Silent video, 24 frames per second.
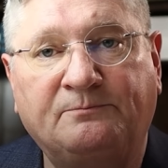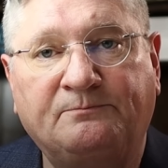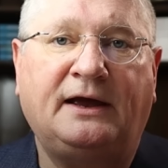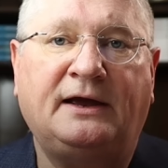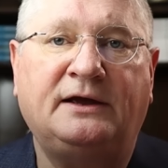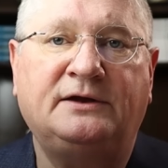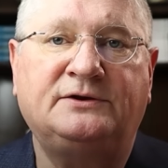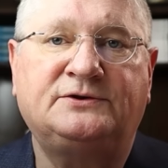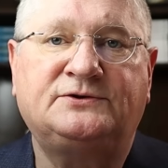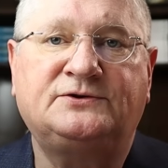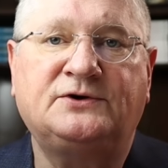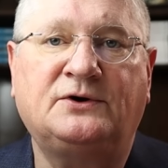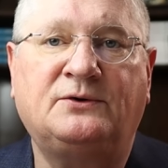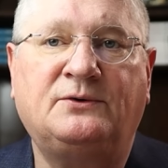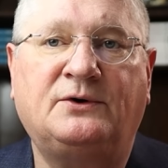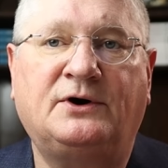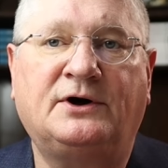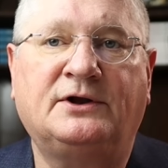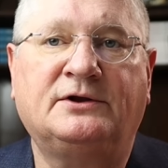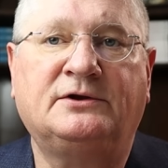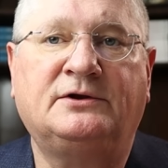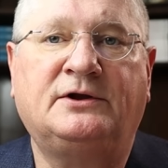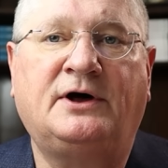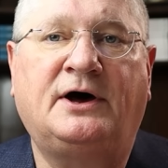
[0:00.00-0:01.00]
And so
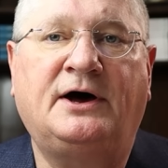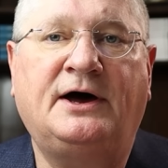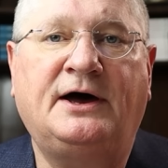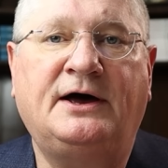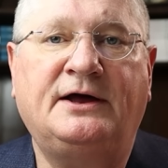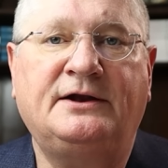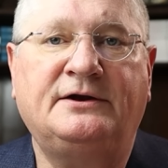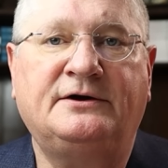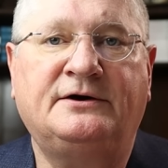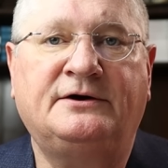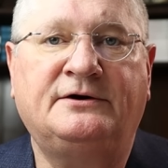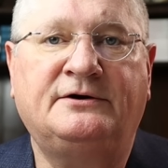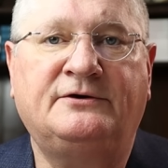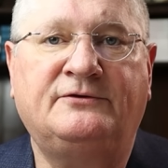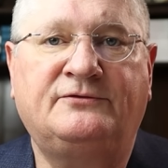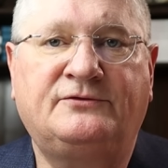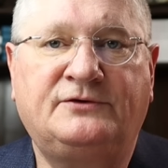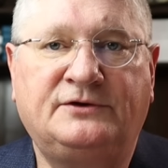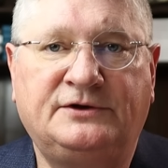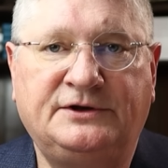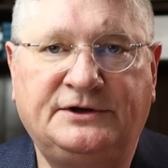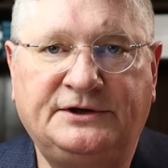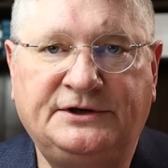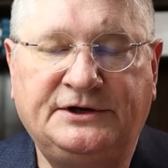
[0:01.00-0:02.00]
a lot of
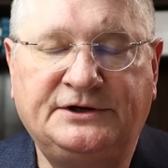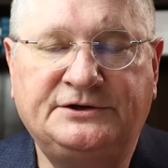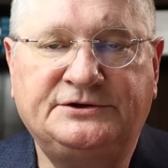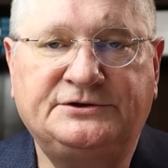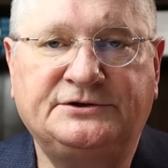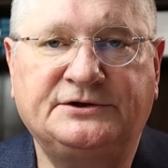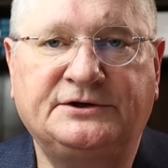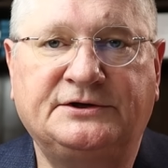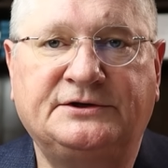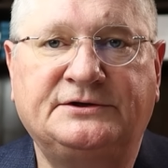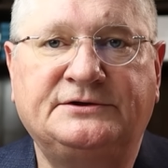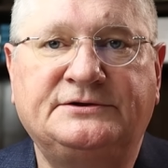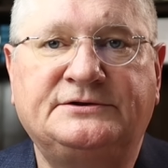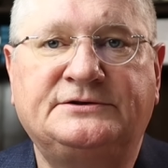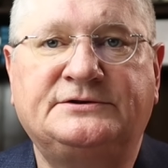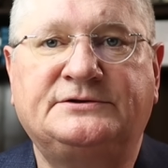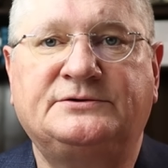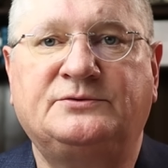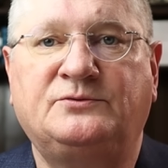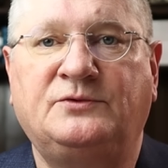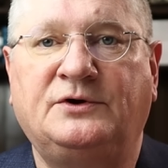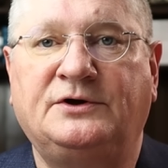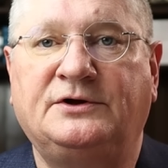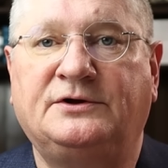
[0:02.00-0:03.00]
clinicians
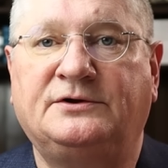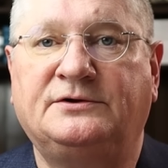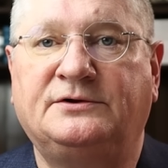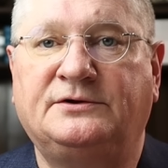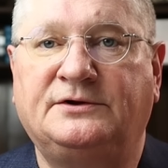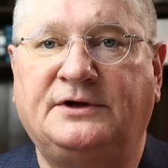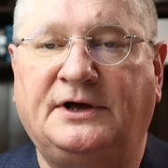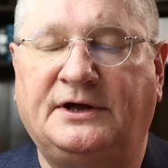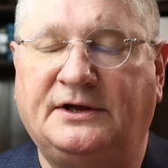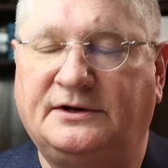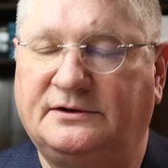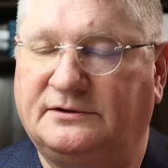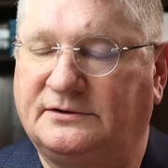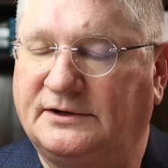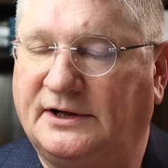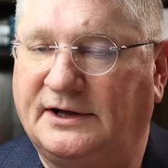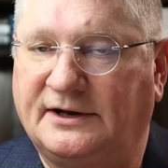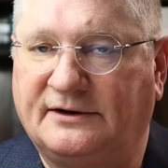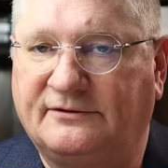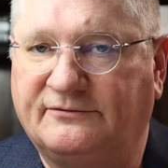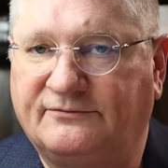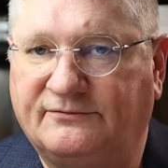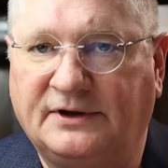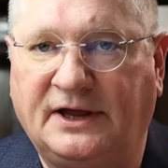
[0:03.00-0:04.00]
will, and a
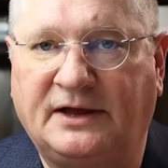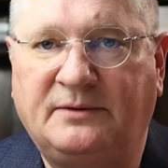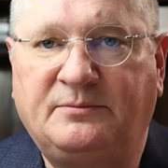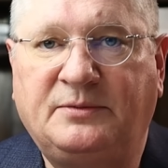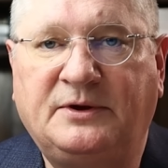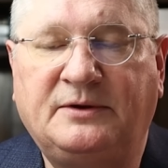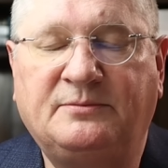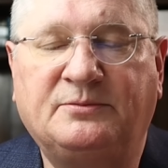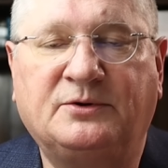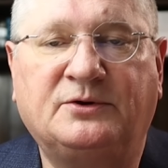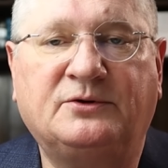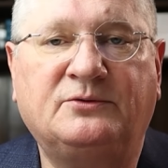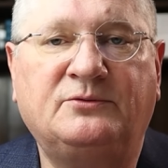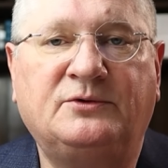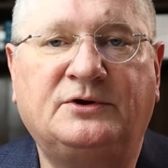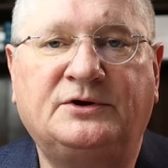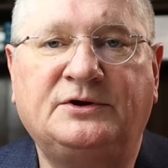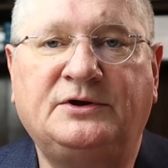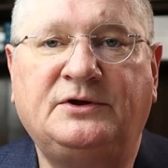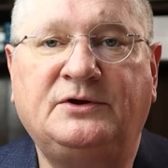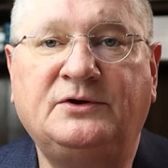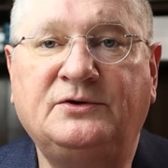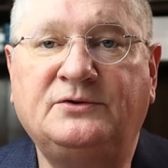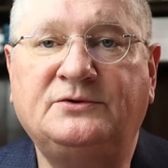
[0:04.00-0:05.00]
lot of lay people will
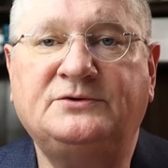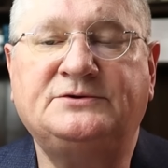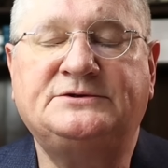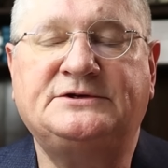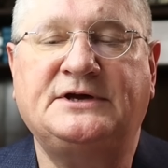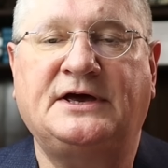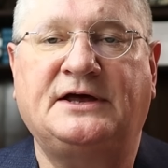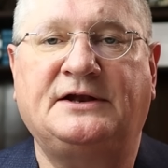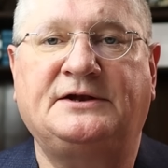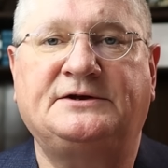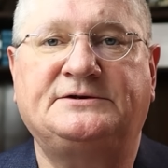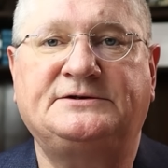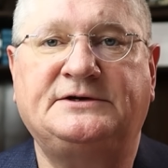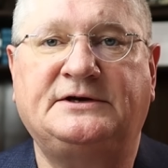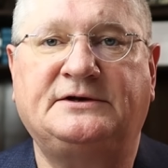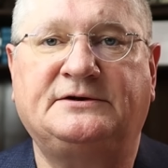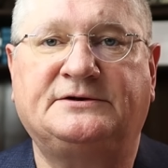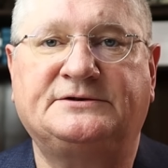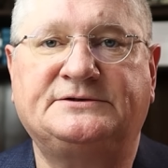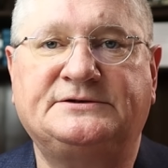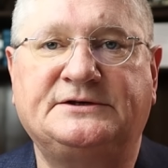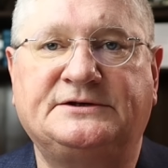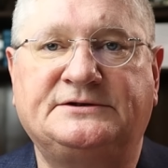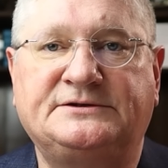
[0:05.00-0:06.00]
use
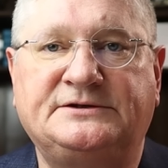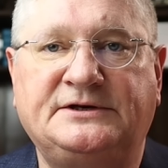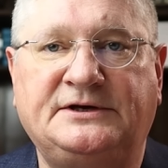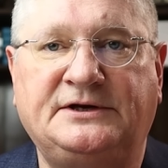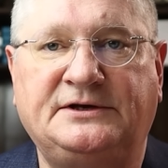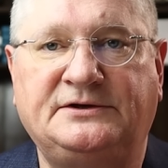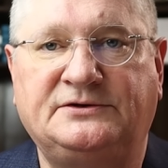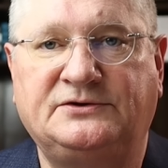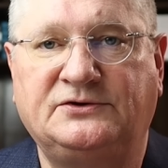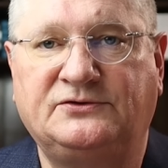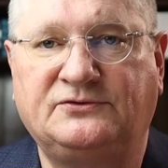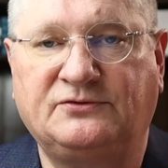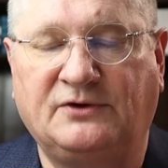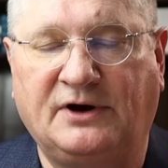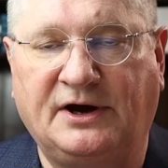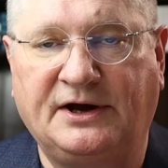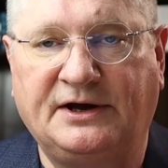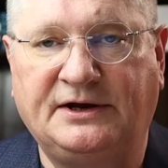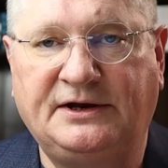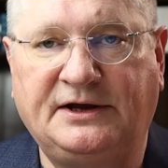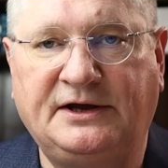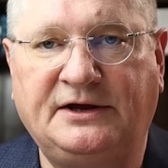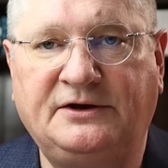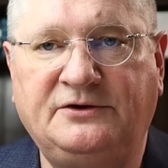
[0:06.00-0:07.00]
N-acetylcysteine to try
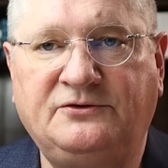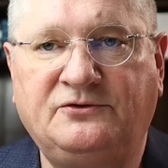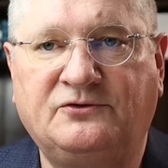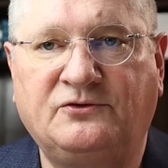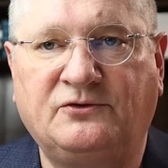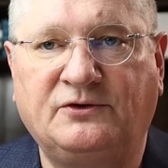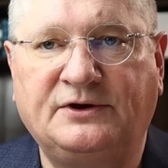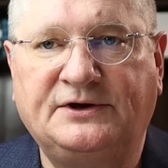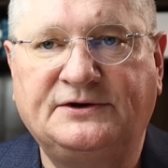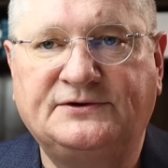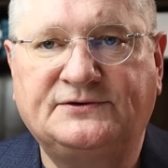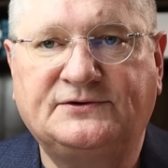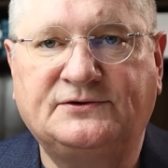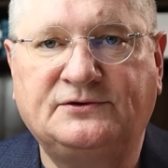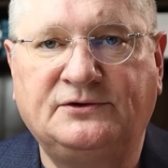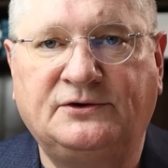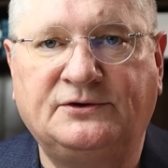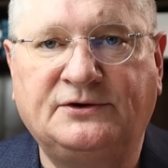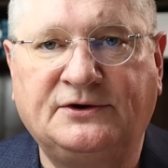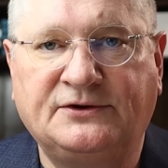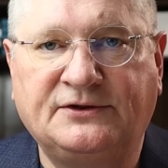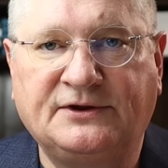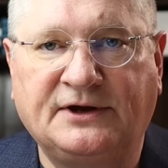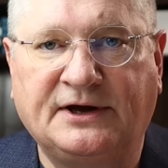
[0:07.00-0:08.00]
and increase
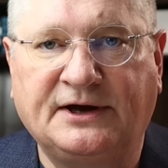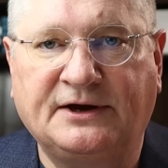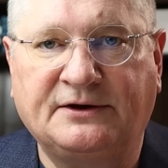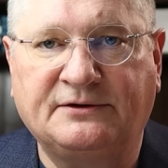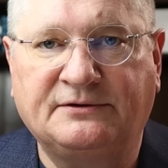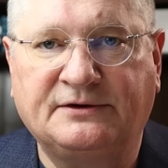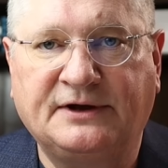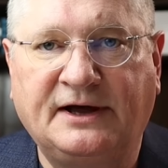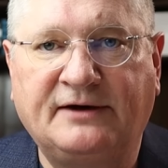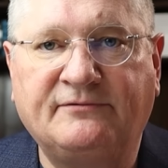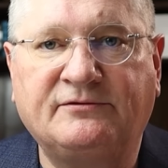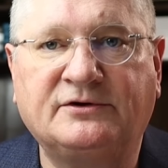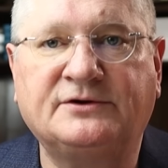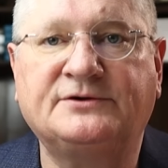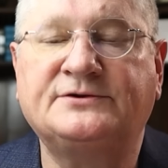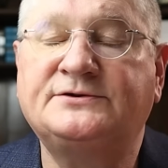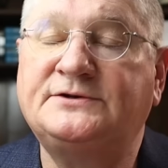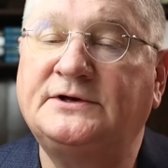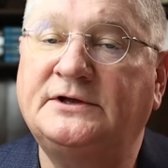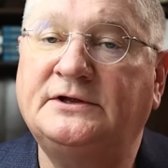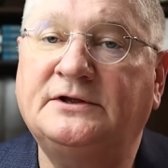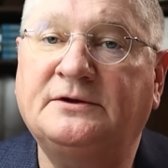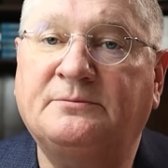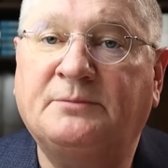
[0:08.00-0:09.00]
glutathione
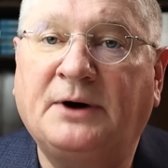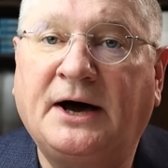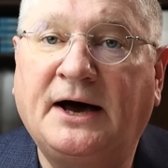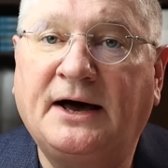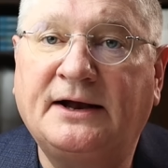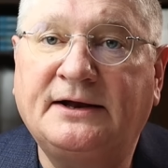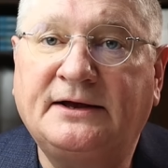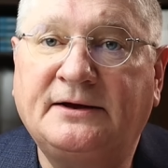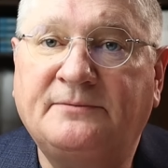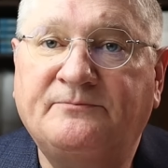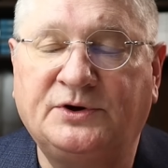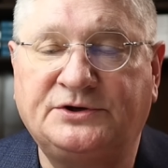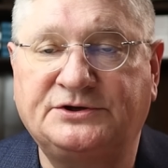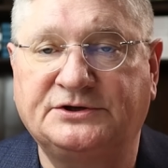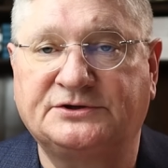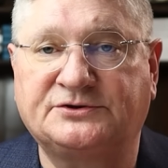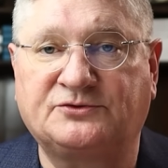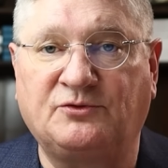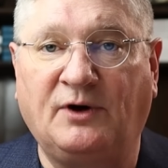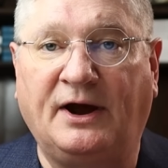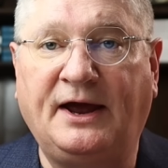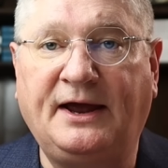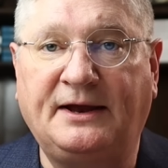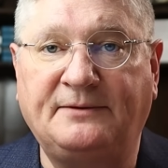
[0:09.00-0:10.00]
levels in the body, which is
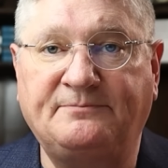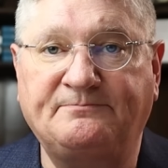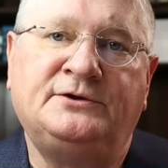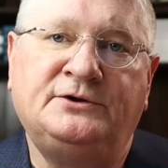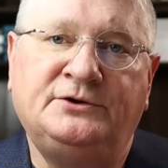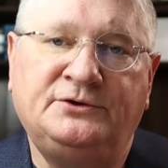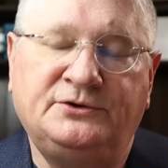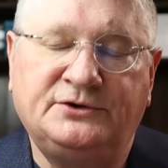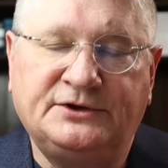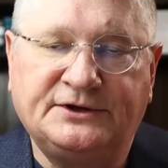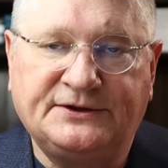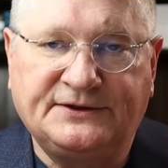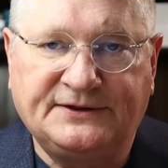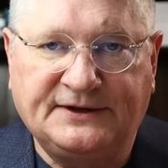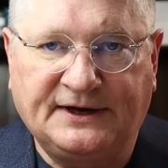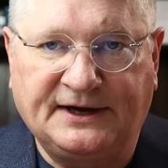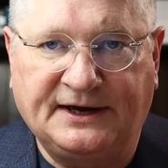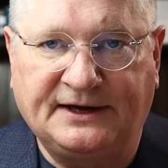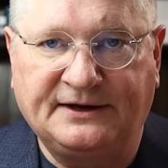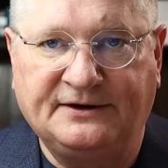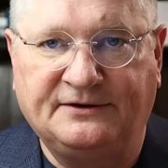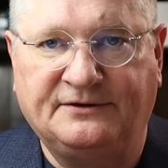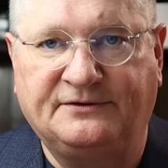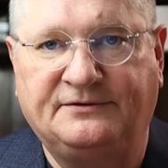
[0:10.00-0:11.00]
great.
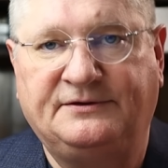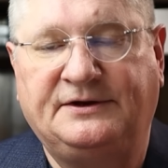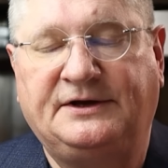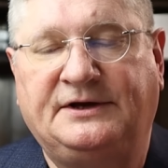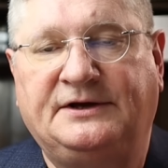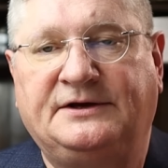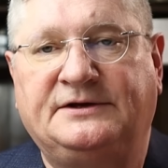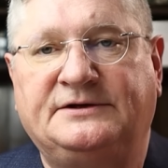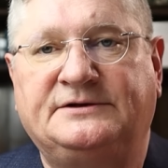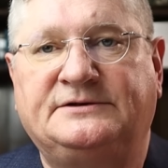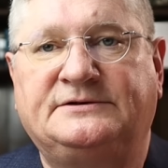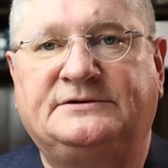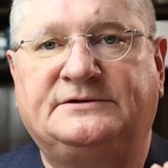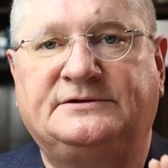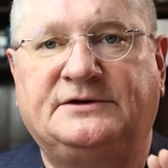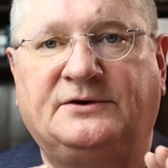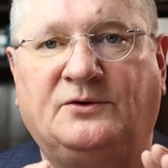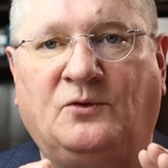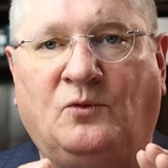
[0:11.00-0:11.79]
Glutathione is